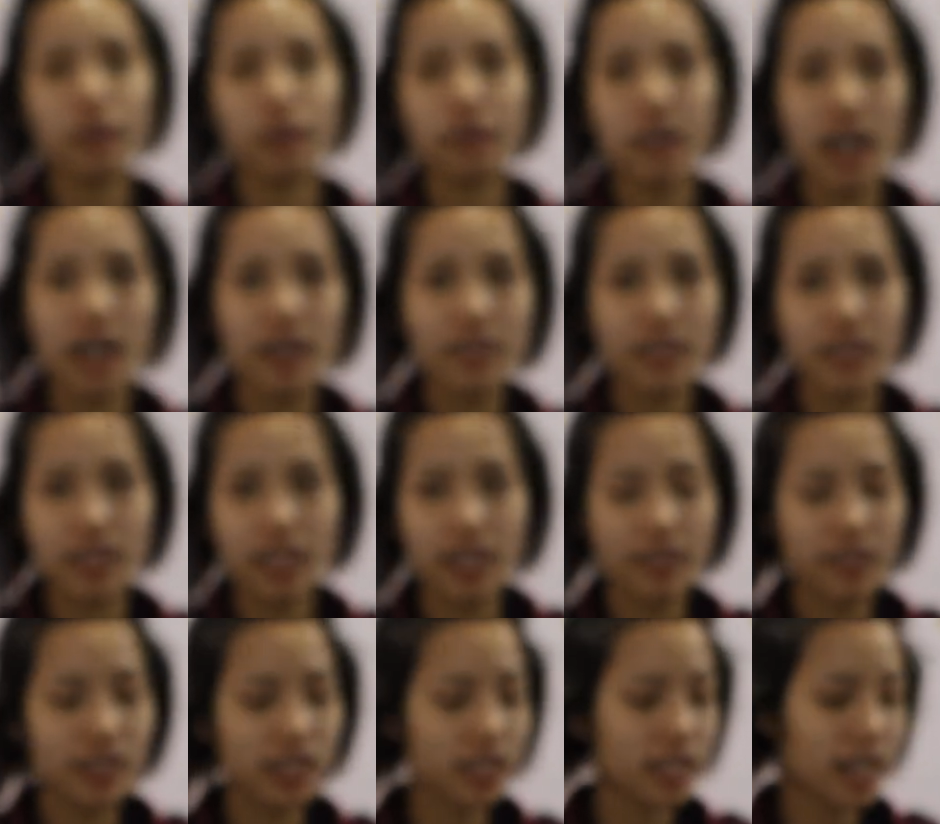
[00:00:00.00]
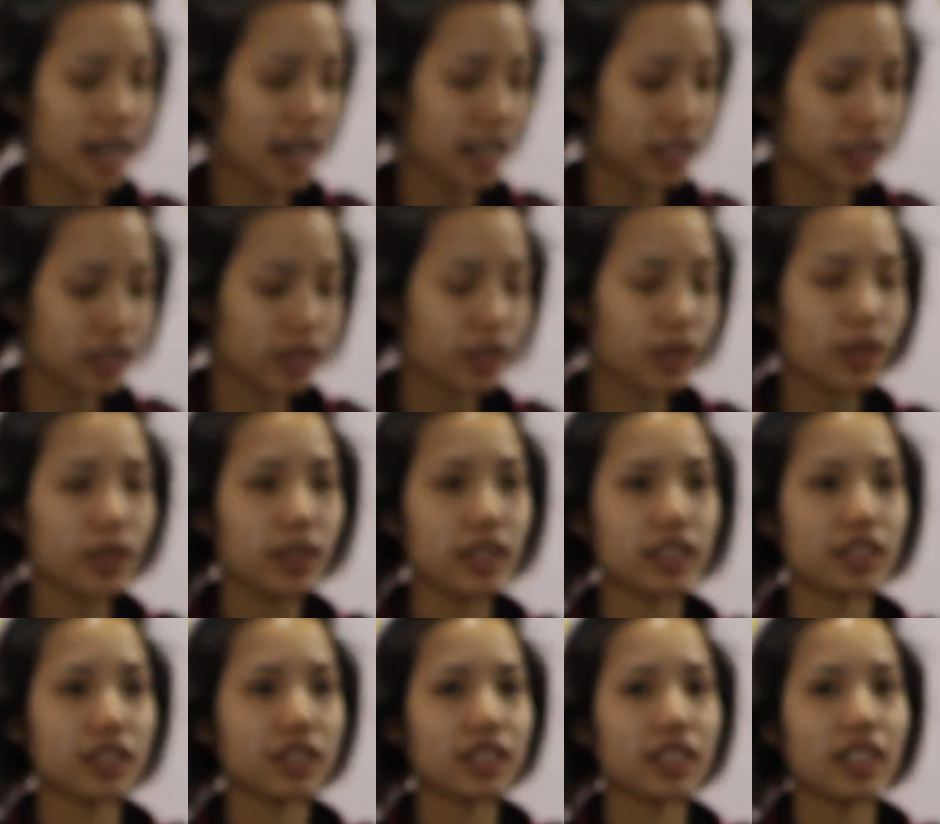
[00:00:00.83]
5.11 Tactical.
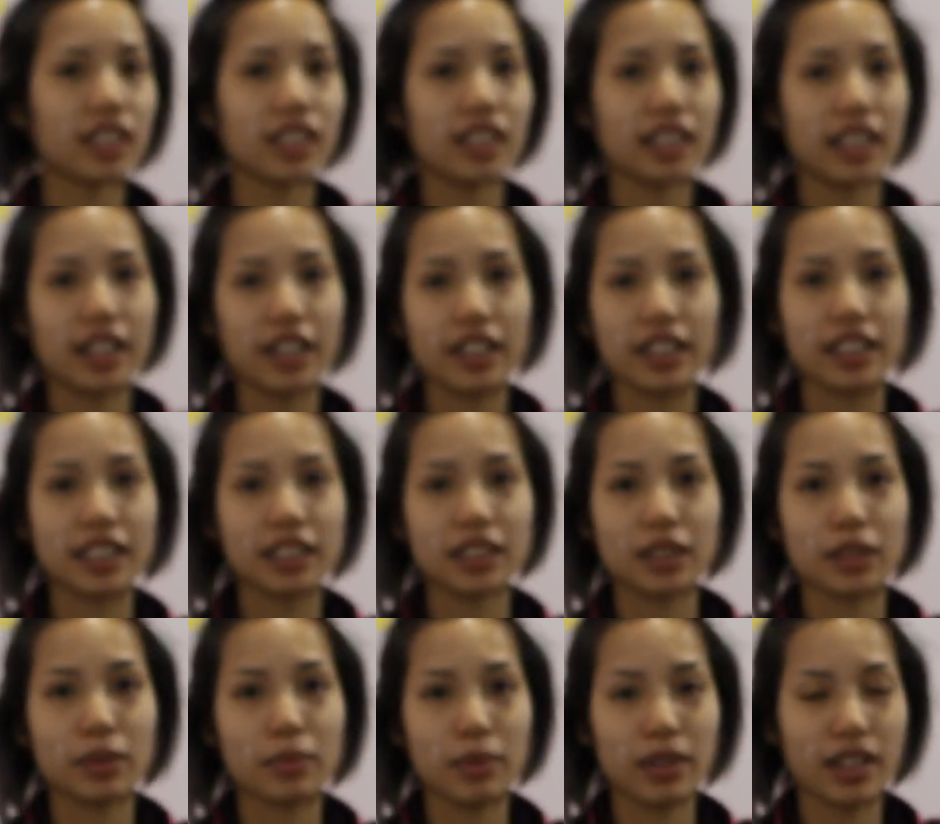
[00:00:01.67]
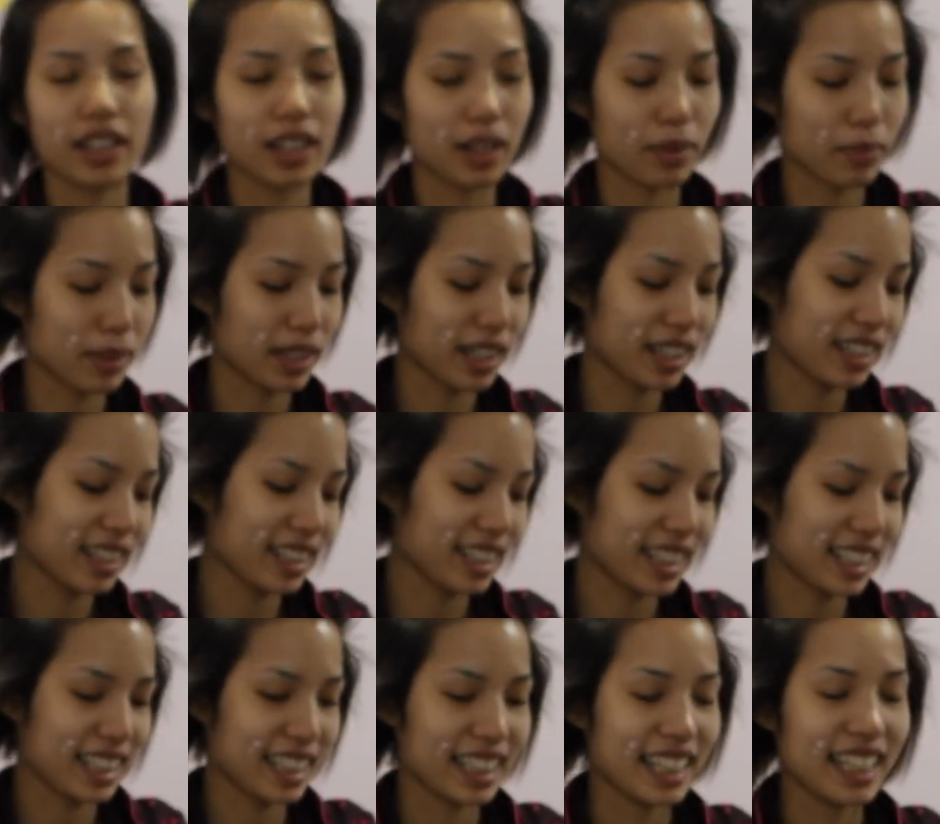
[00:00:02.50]
It's just hilarious to me. I'm like,
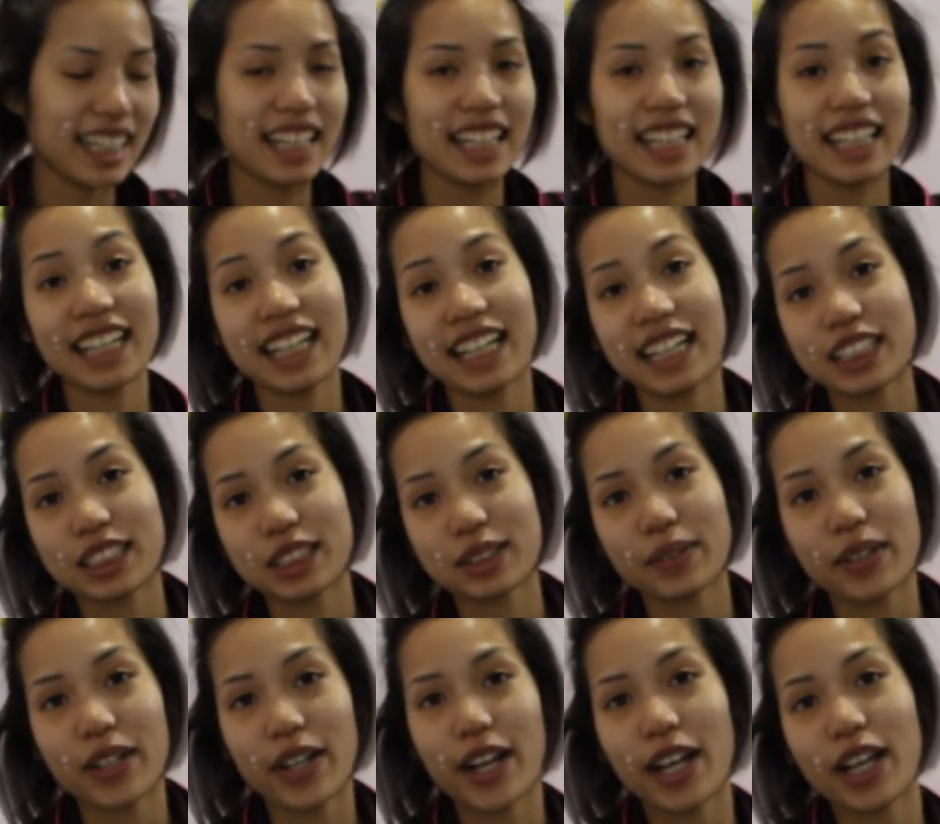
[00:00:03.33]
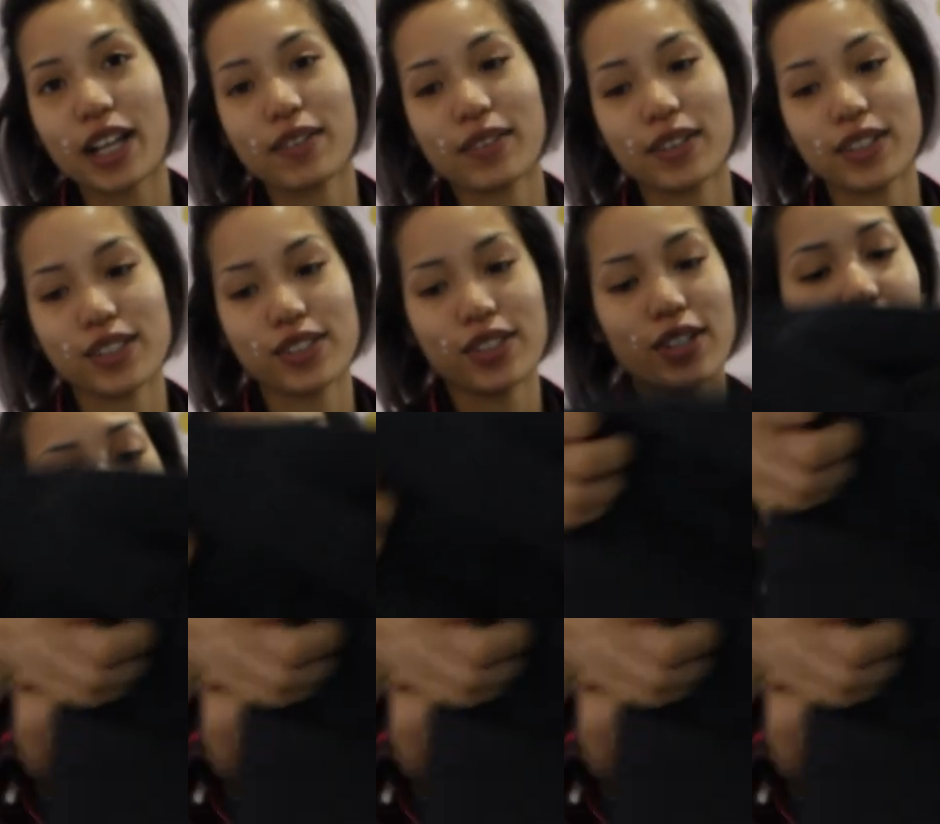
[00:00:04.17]
he has to wear anniversary all